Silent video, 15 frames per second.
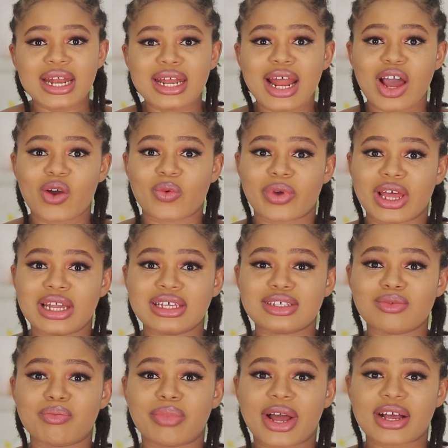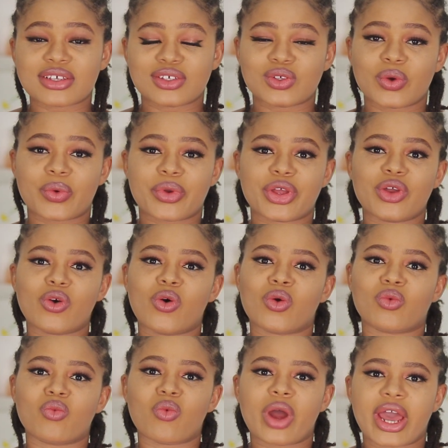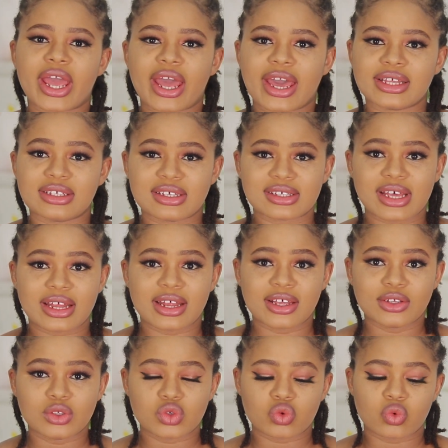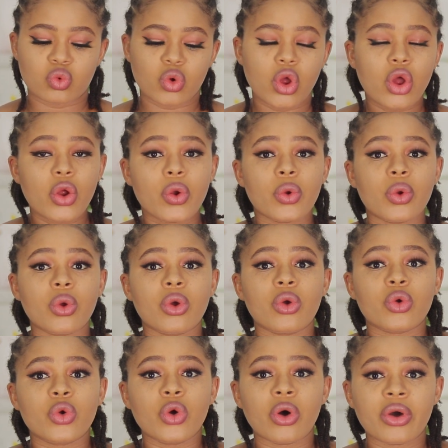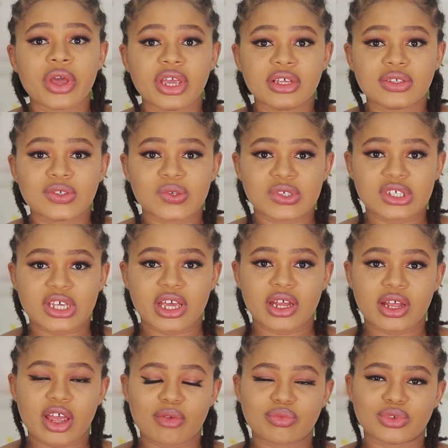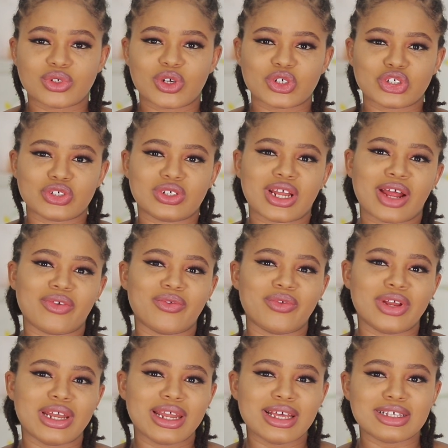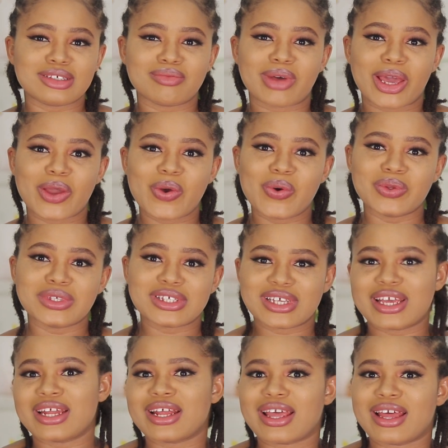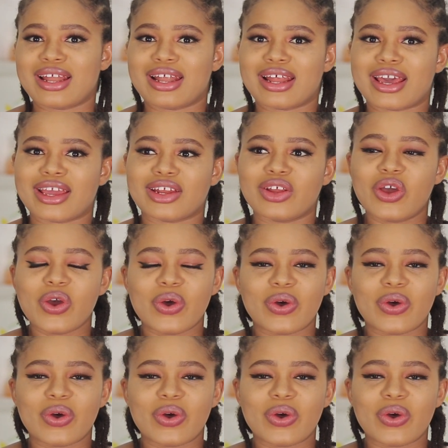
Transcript: Now, a little backstory on why I decided to go into skincare production and release my own skincare line.